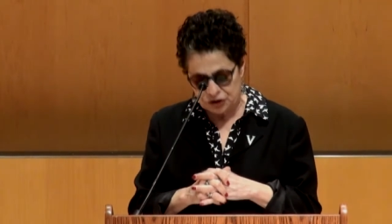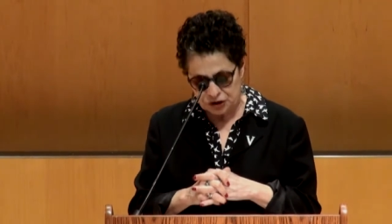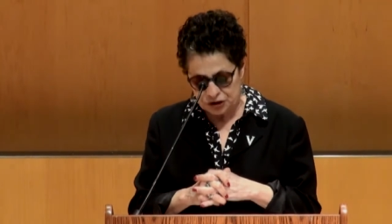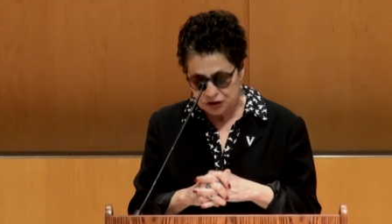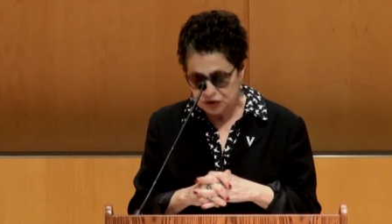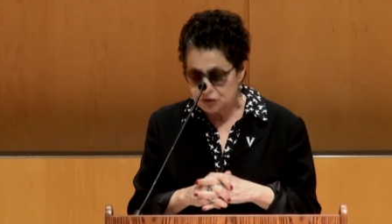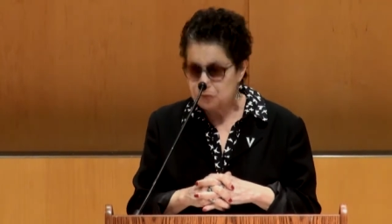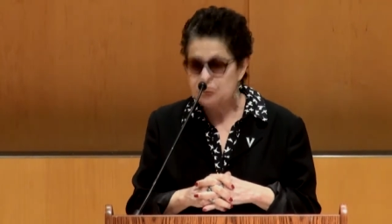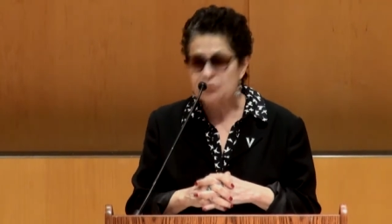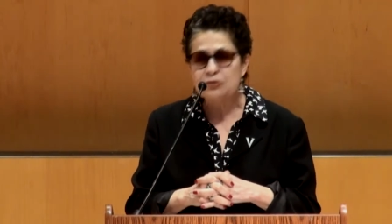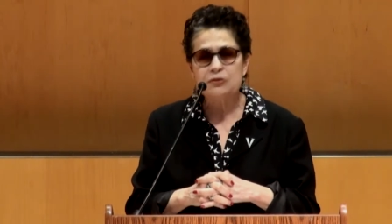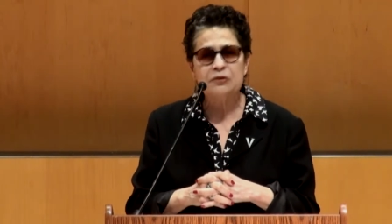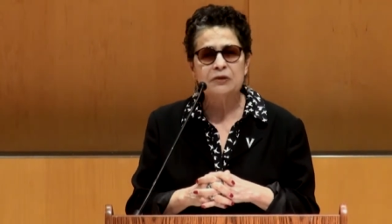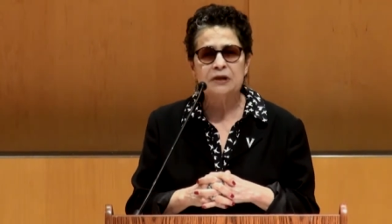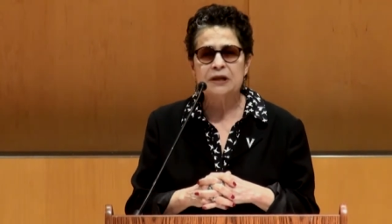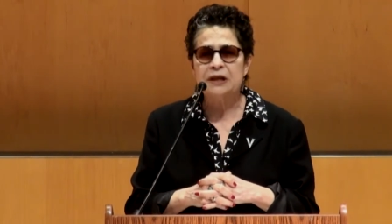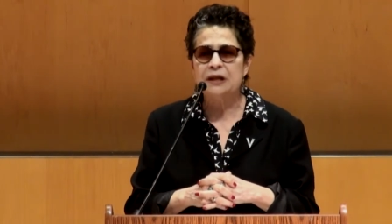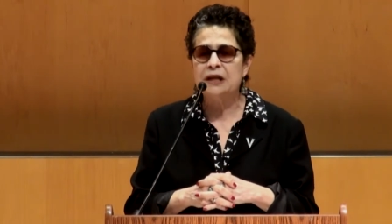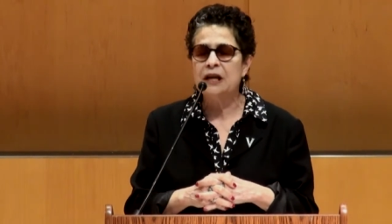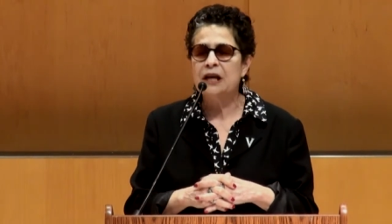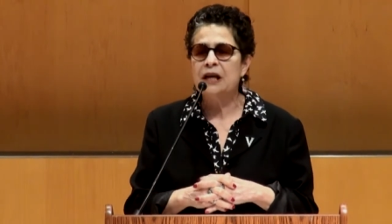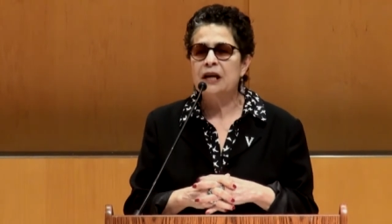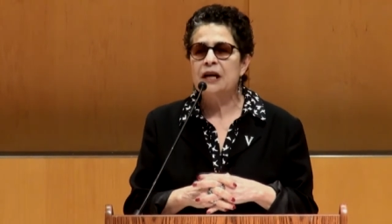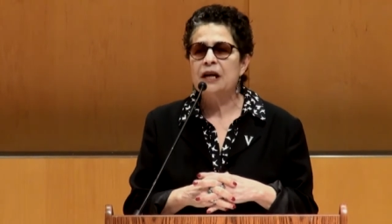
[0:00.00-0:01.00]
She's
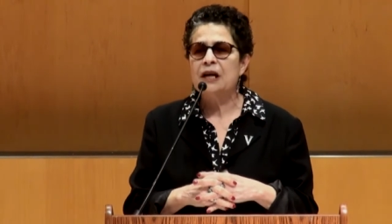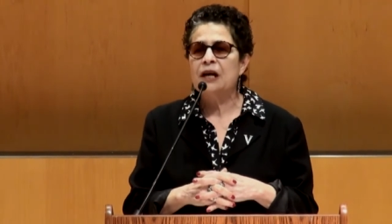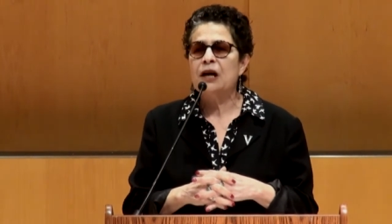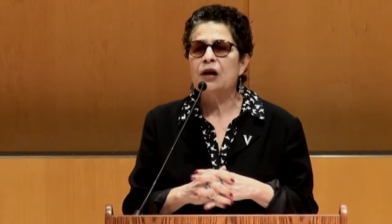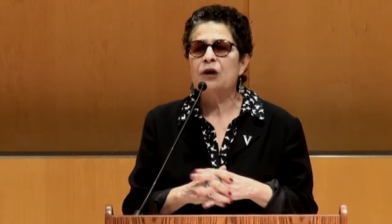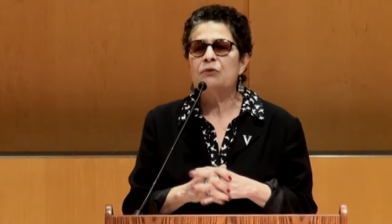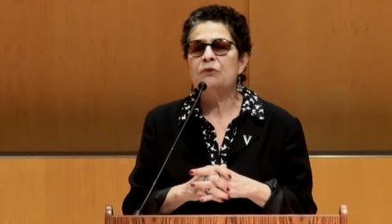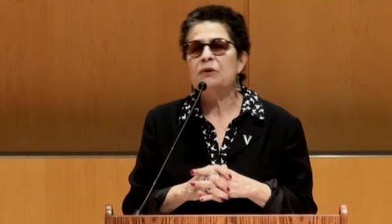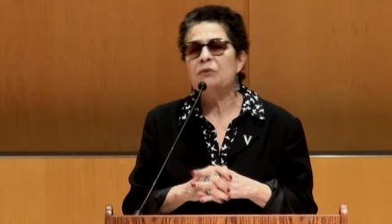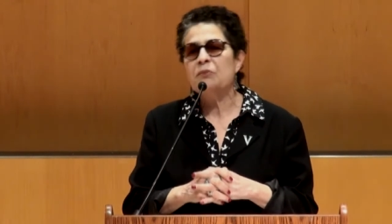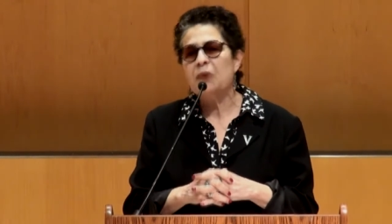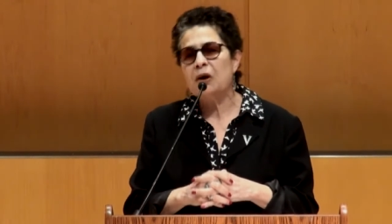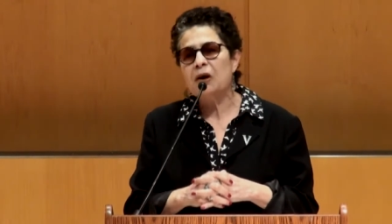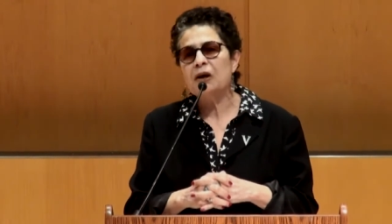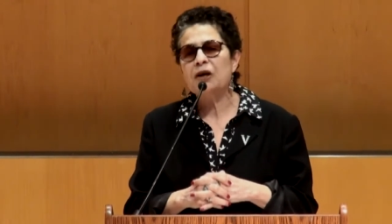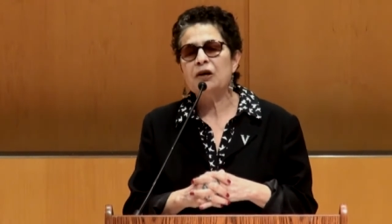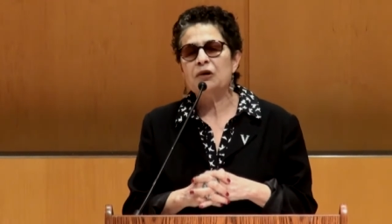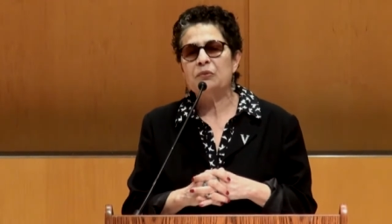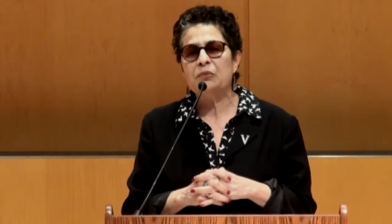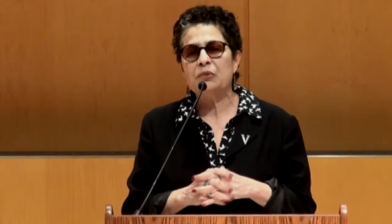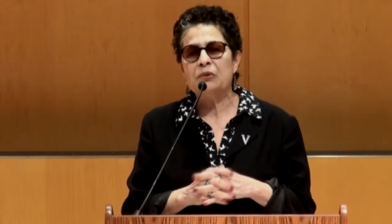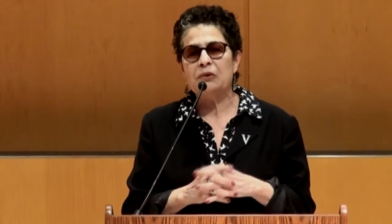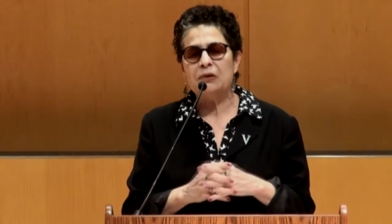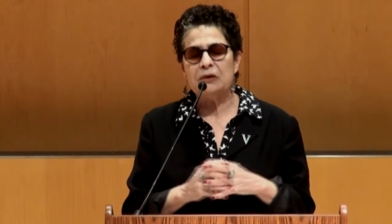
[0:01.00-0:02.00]
truly a
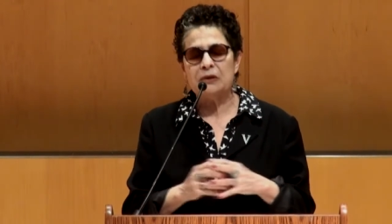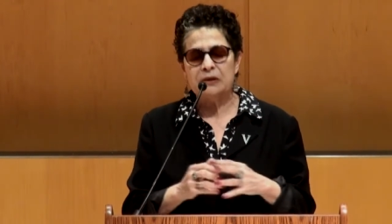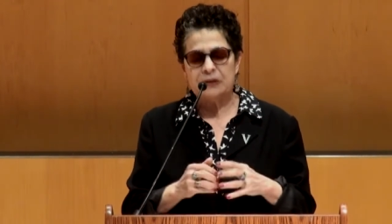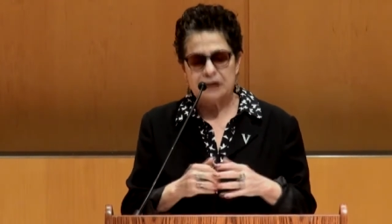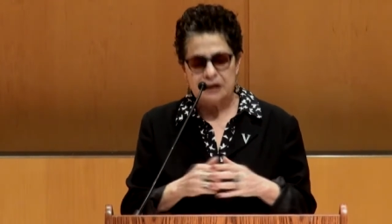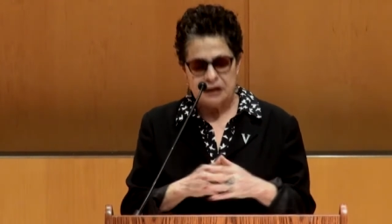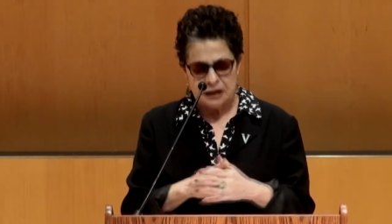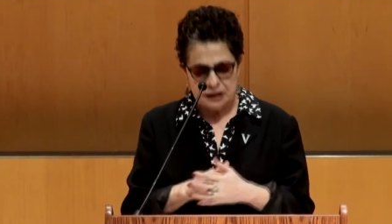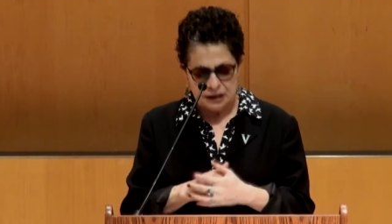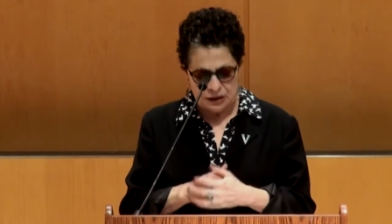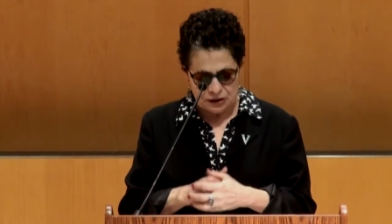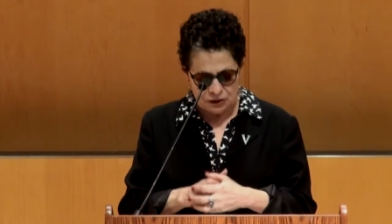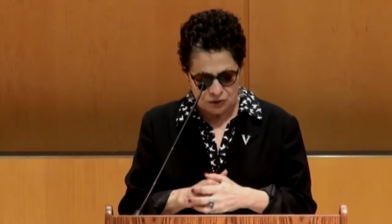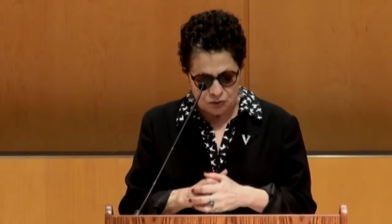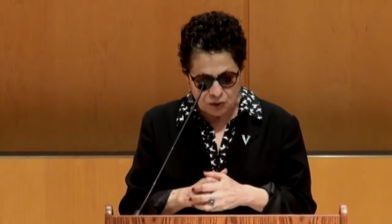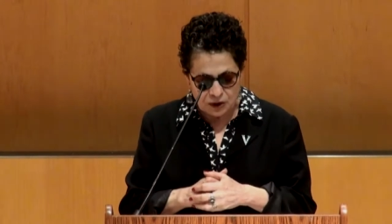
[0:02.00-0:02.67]
remarkable, uh,